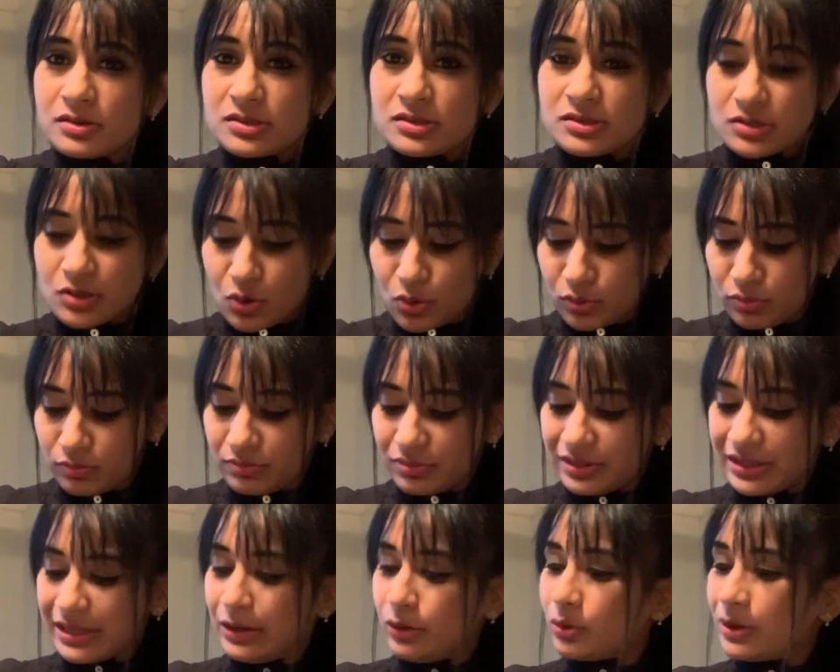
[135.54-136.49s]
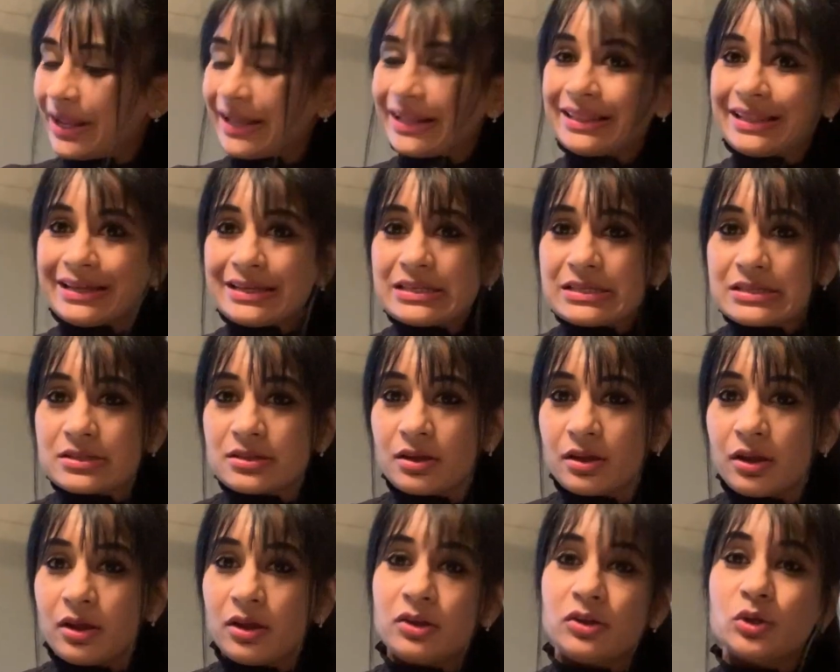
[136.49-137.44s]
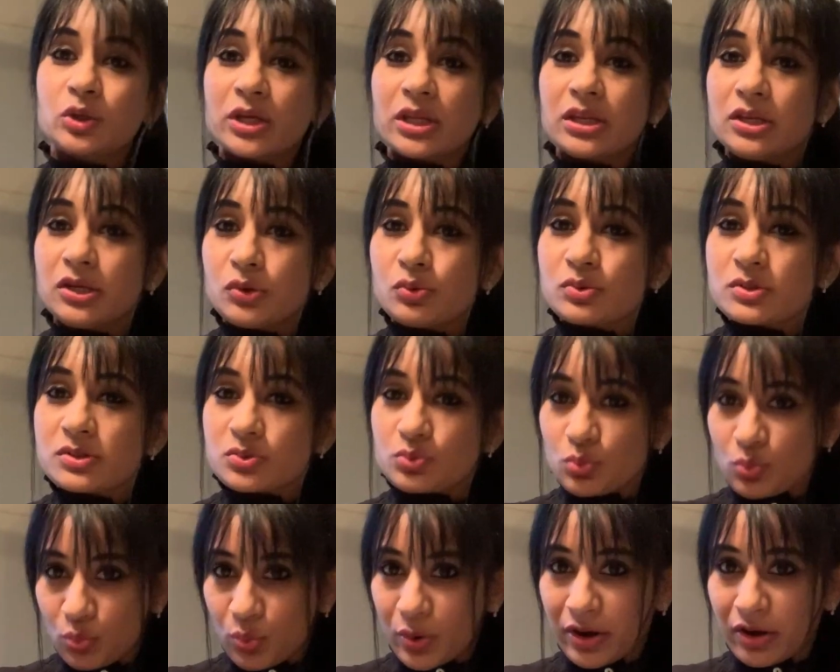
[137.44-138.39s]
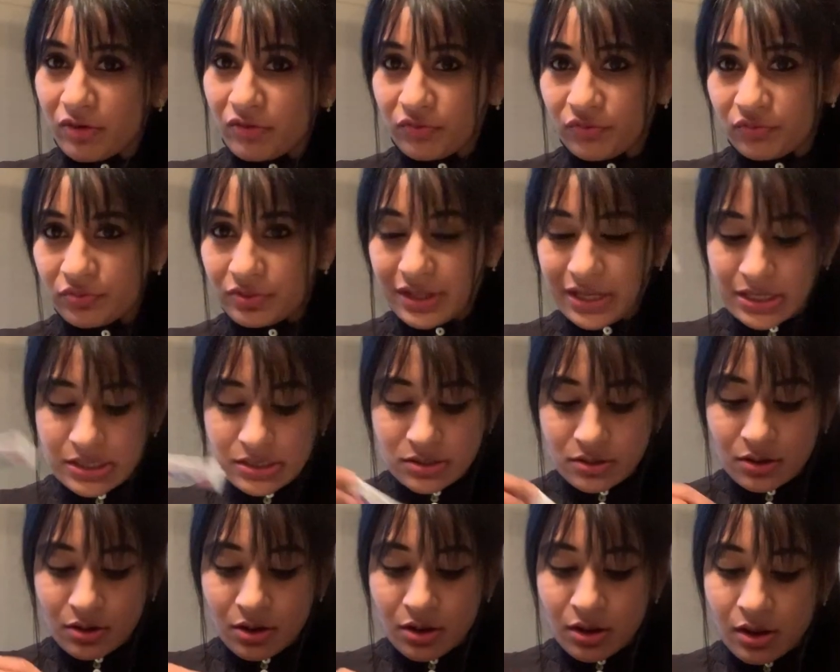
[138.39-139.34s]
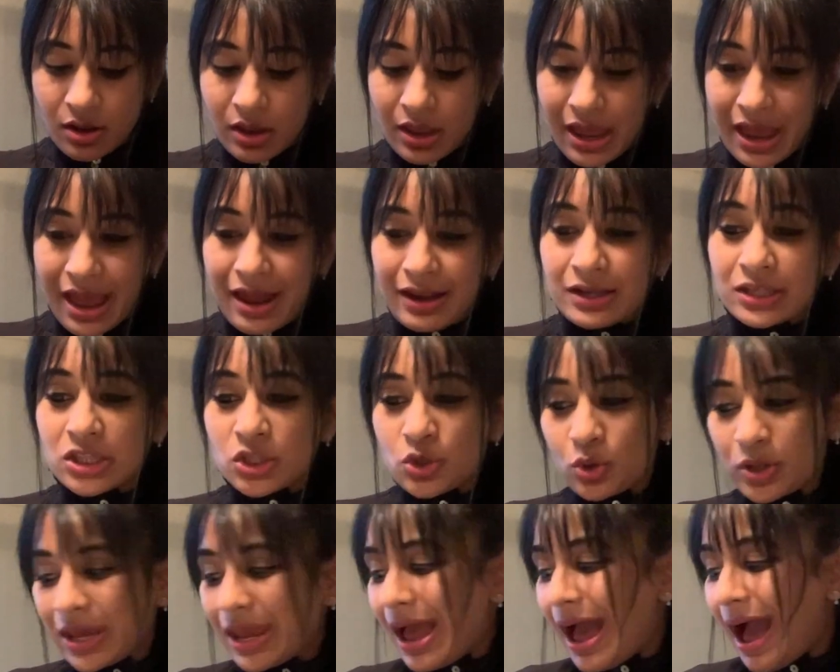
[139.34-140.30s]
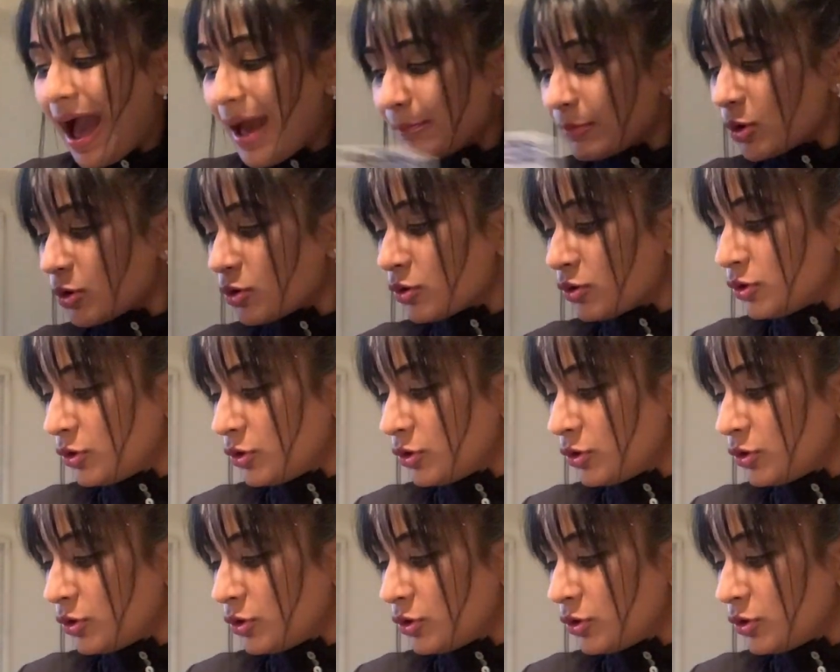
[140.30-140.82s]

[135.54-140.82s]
So they look like this. You can use one of these. Today I'm going to